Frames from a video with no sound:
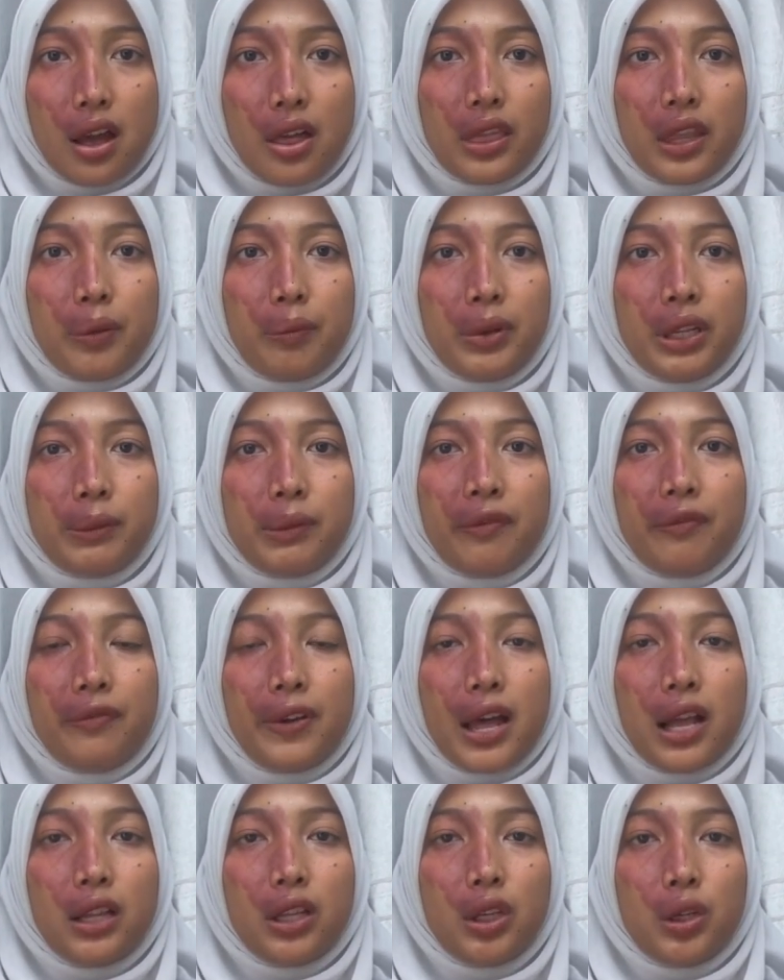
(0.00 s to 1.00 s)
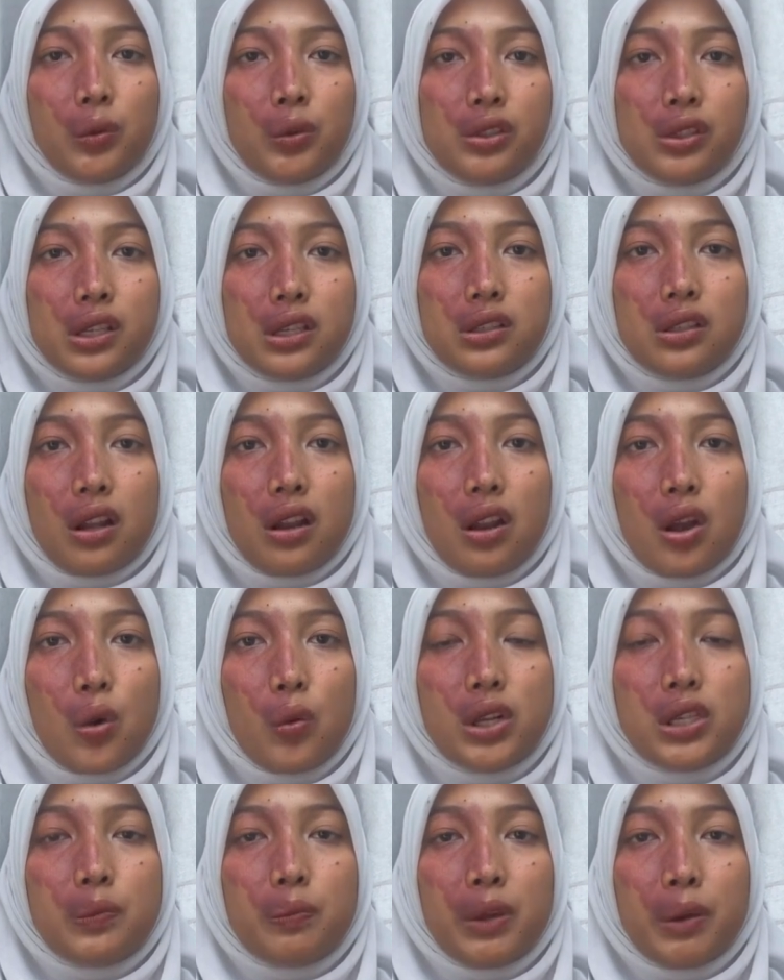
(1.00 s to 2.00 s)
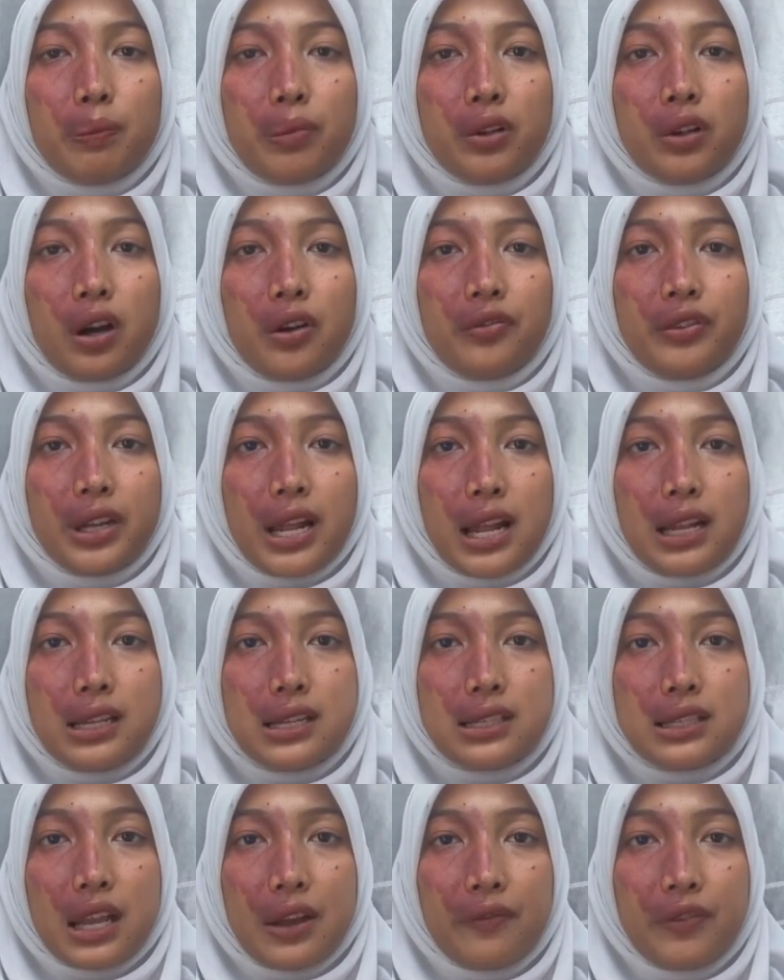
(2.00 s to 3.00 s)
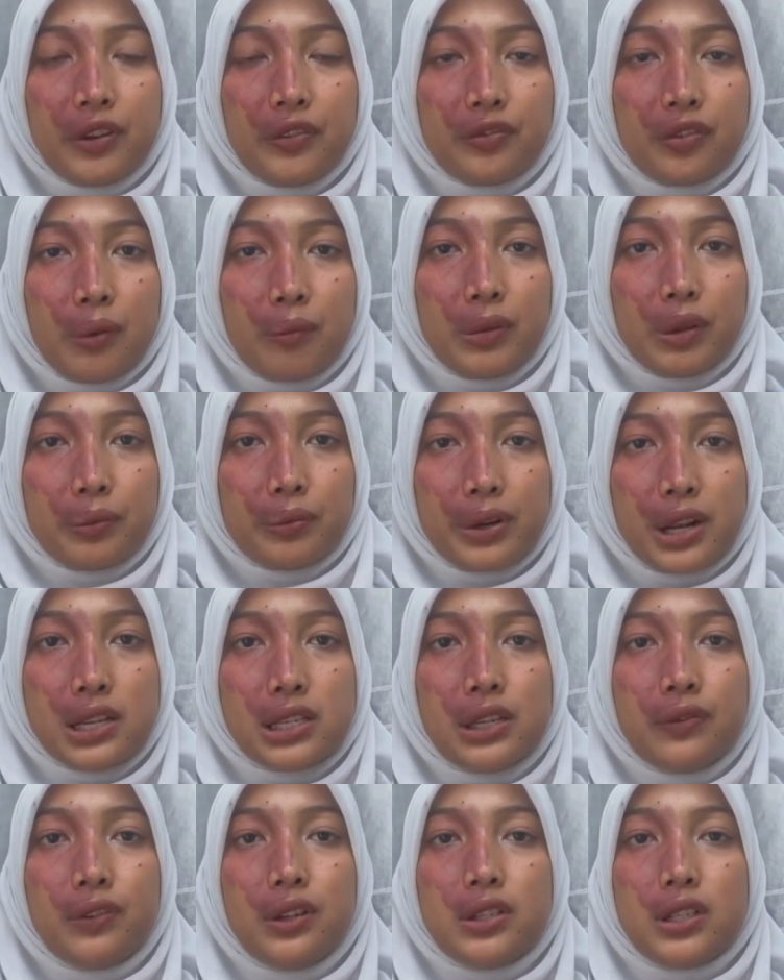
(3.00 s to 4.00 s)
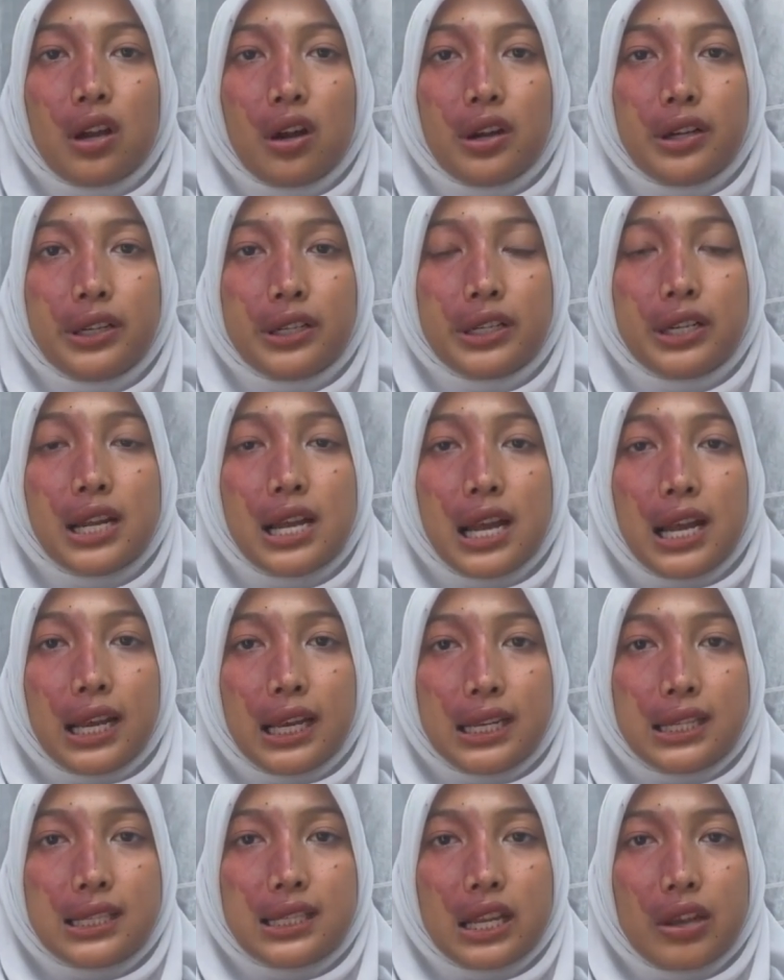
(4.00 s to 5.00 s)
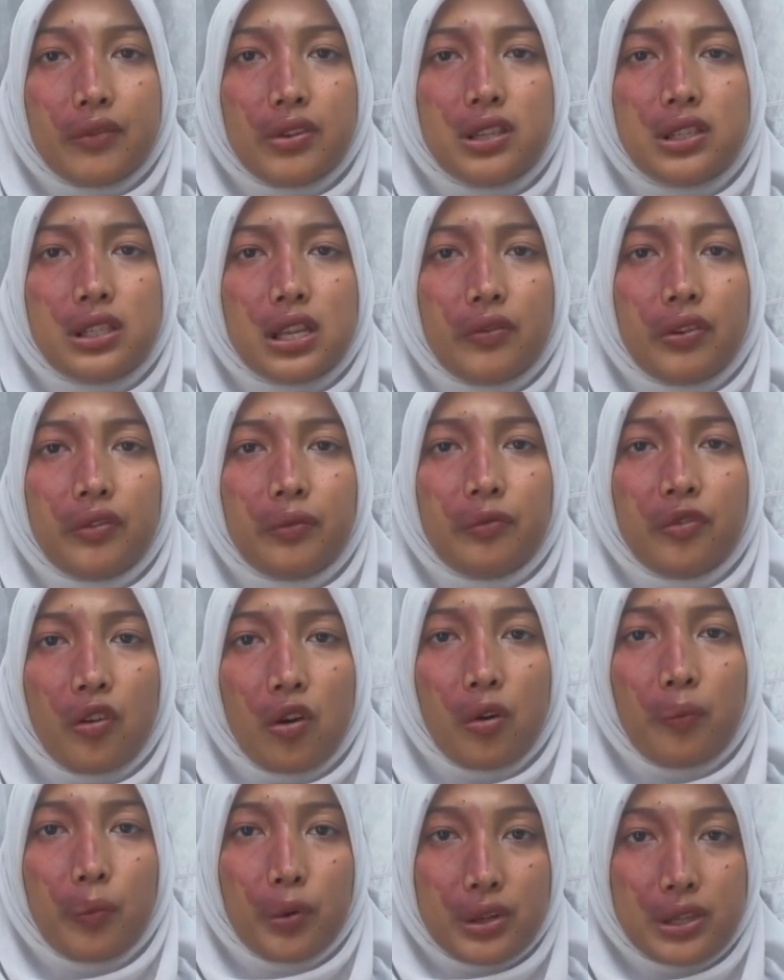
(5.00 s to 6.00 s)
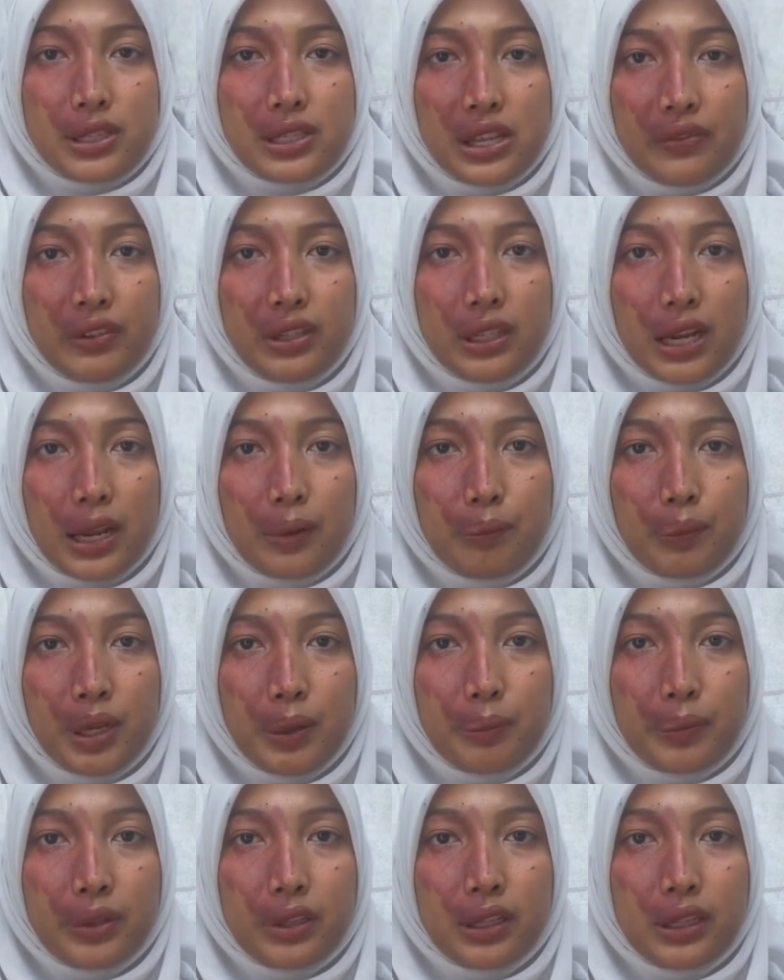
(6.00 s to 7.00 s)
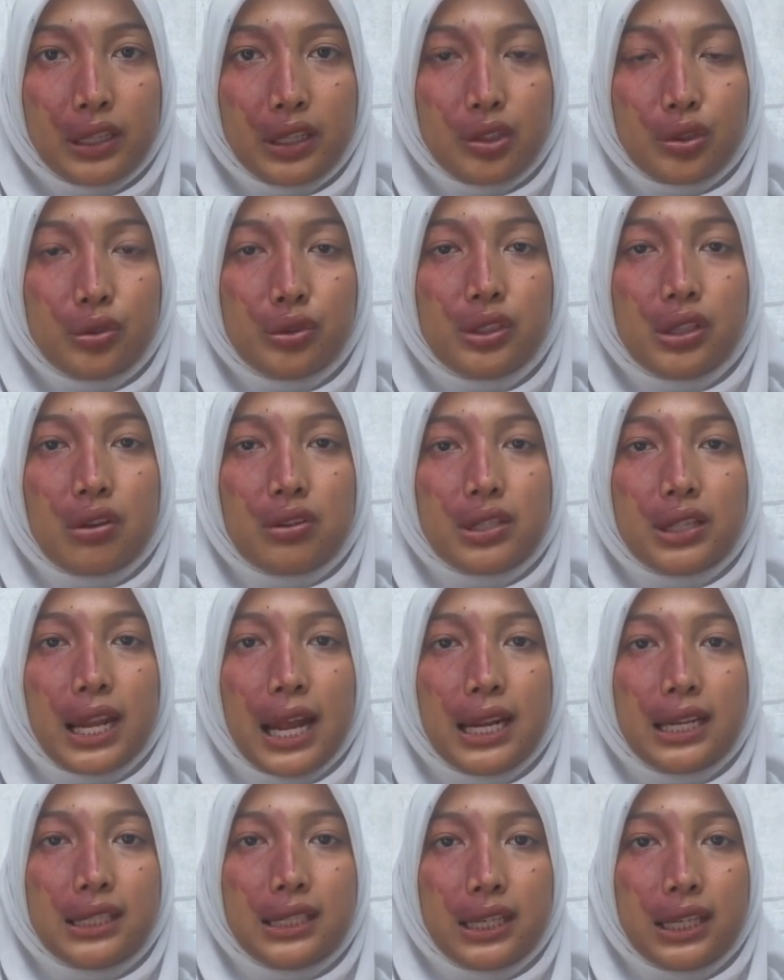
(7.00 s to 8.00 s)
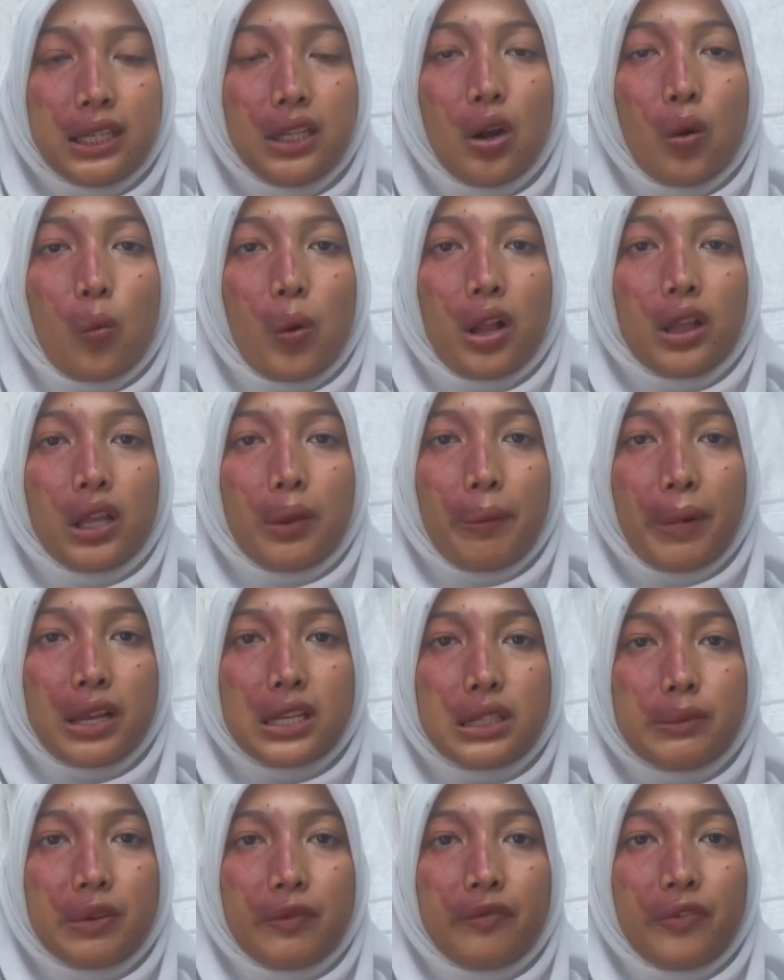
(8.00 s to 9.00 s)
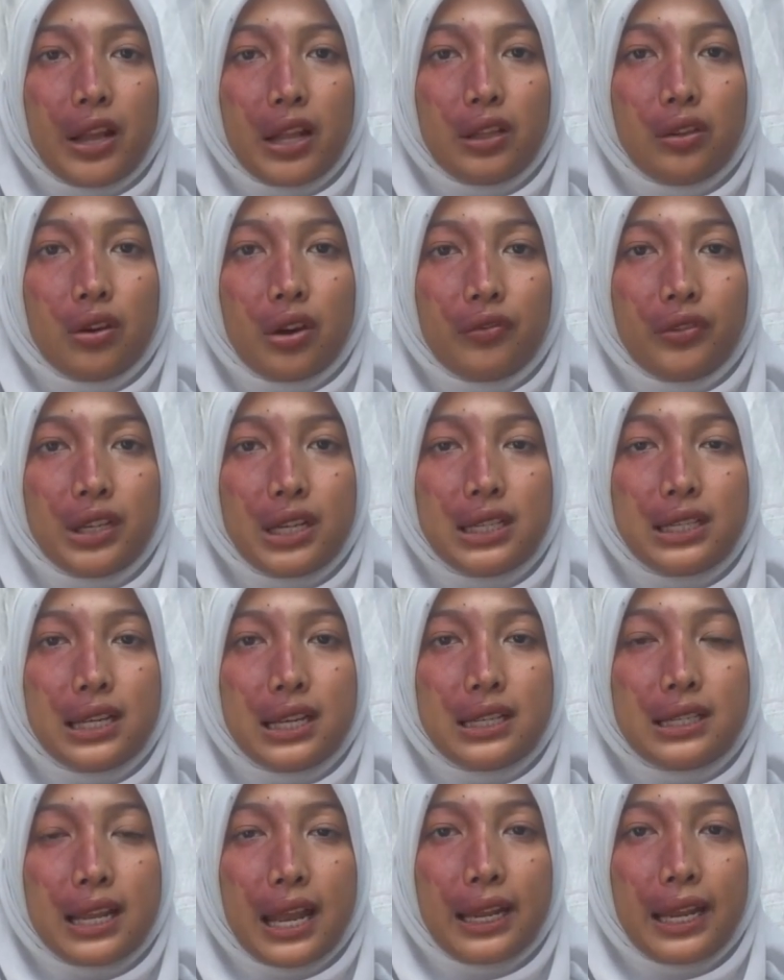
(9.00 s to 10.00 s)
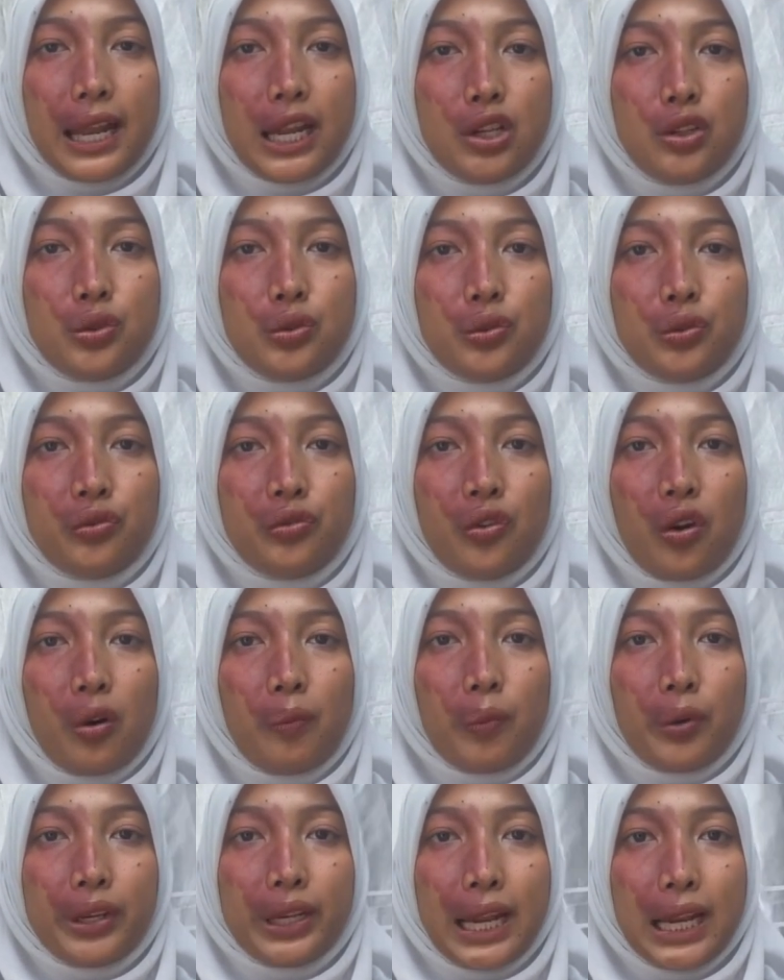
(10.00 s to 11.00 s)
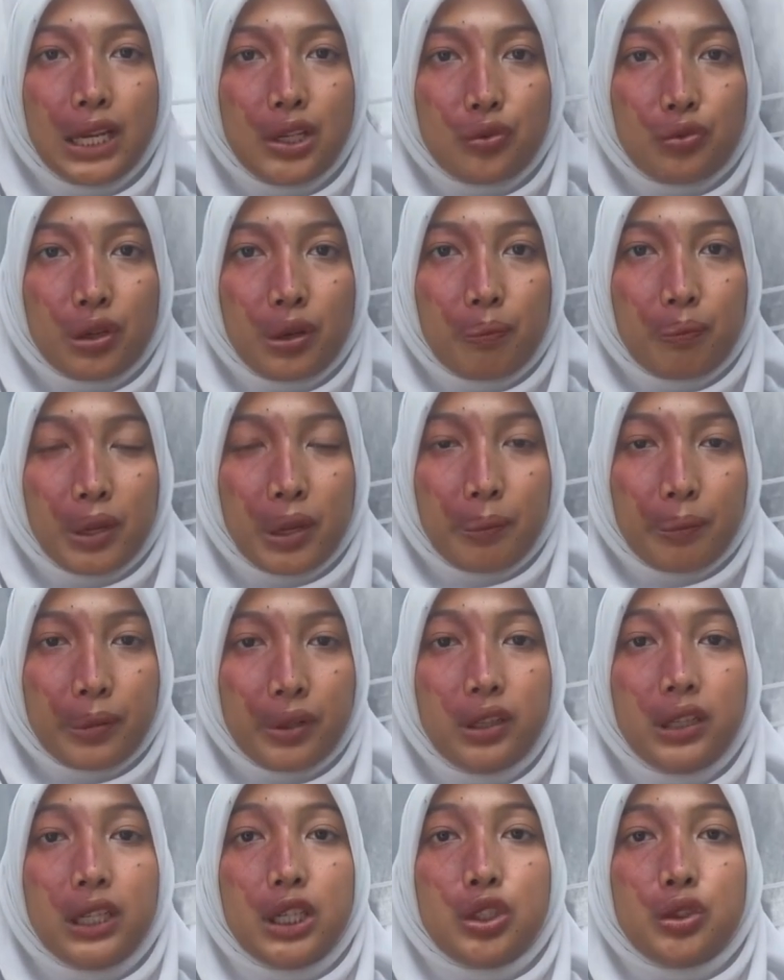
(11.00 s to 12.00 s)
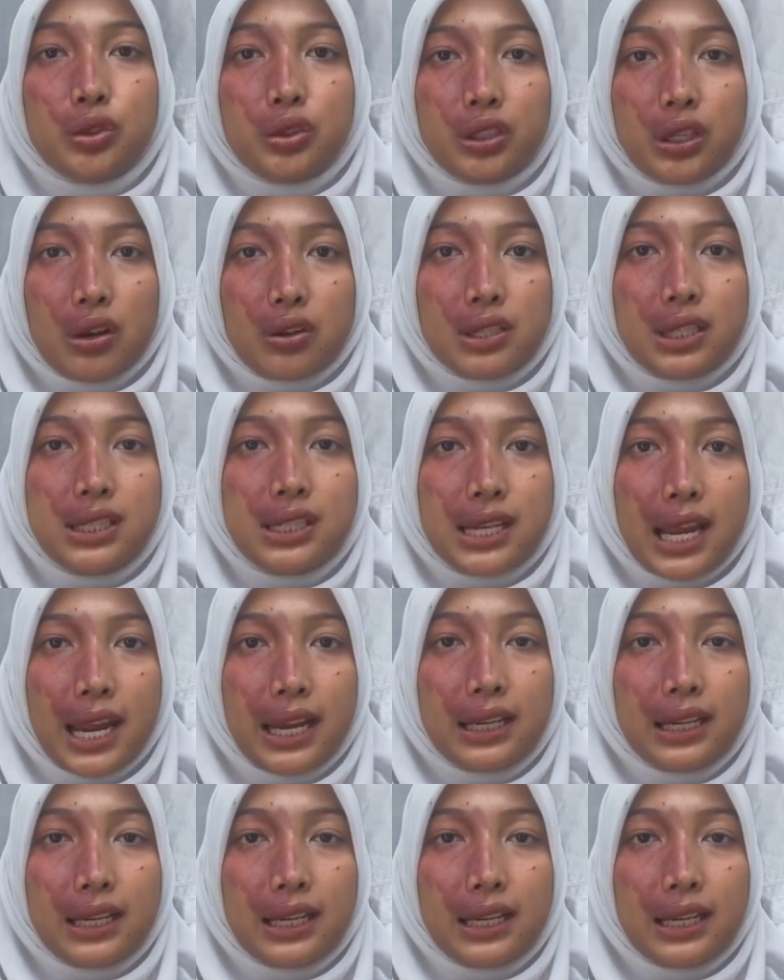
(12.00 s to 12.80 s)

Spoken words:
The minimum value, which is the lowest people of dailies suffered from depressive disorder, is 774.79 people in 2018, while the maximum value of this is at 824.83 people in 2010.